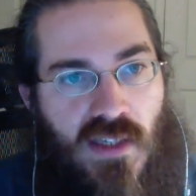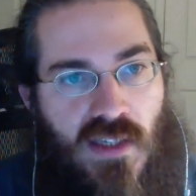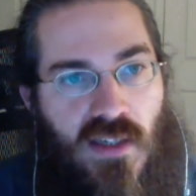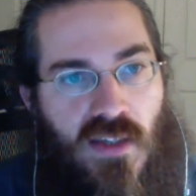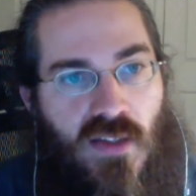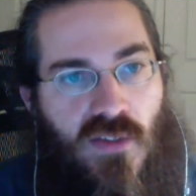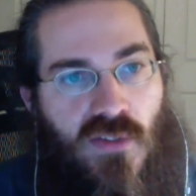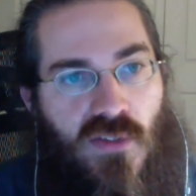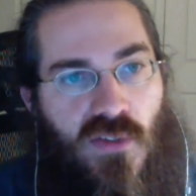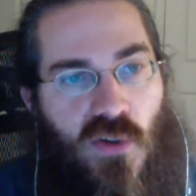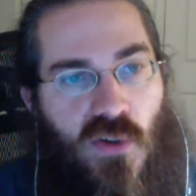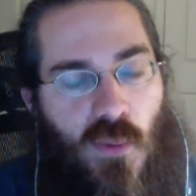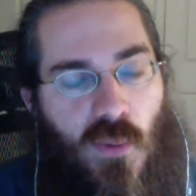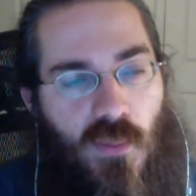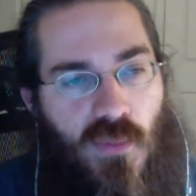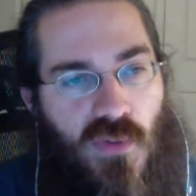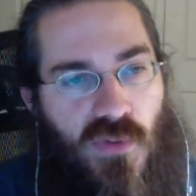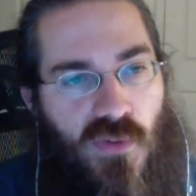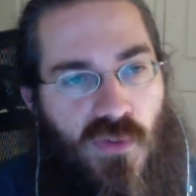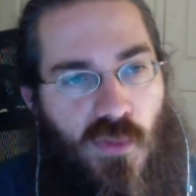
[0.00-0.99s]
So I'm
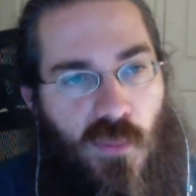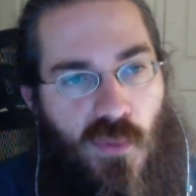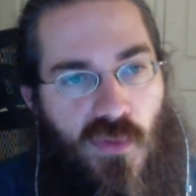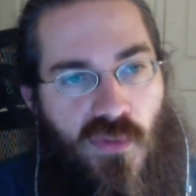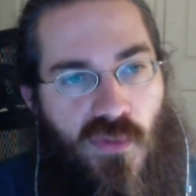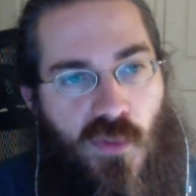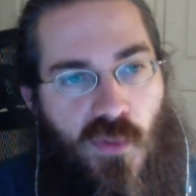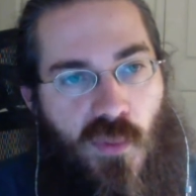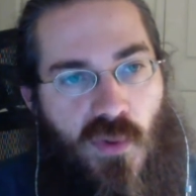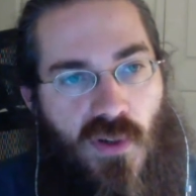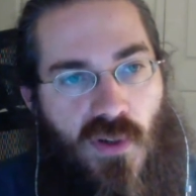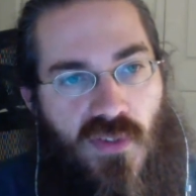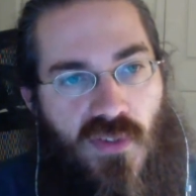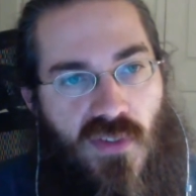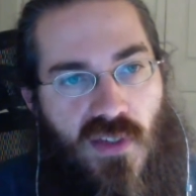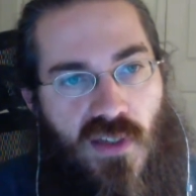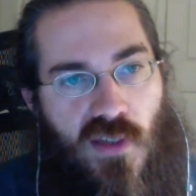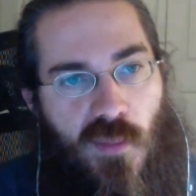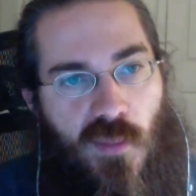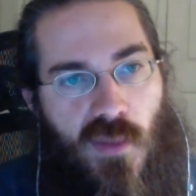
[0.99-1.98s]
super, super
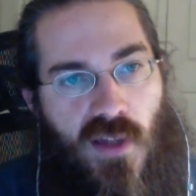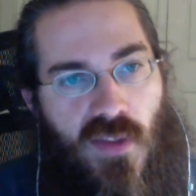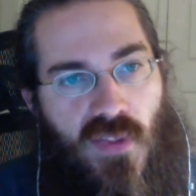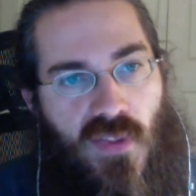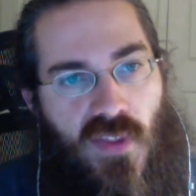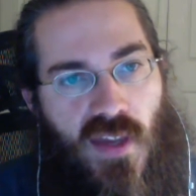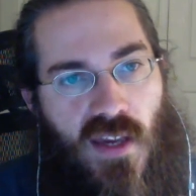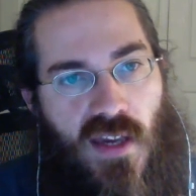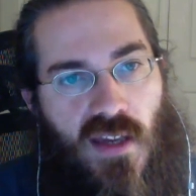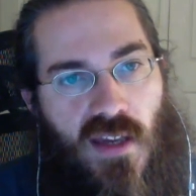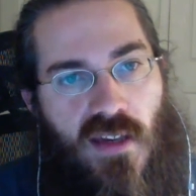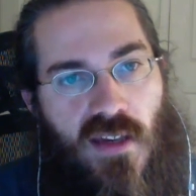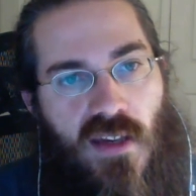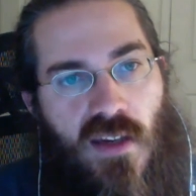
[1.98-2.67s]
excited about that.